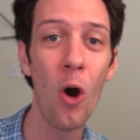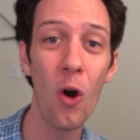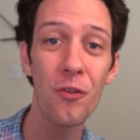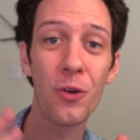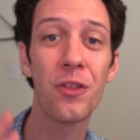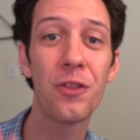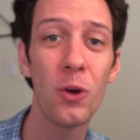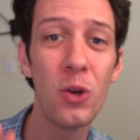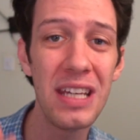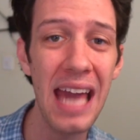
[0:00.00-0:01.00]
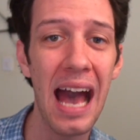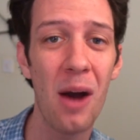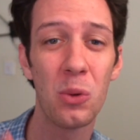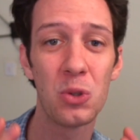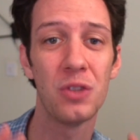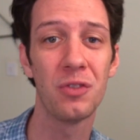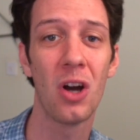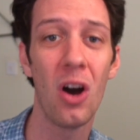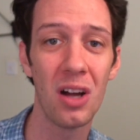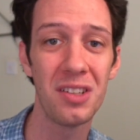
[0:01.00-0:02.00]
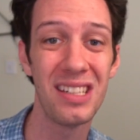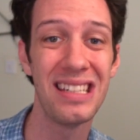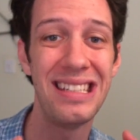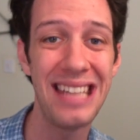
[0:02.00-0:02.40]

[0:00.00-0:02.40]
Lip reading: Over 30 hours of content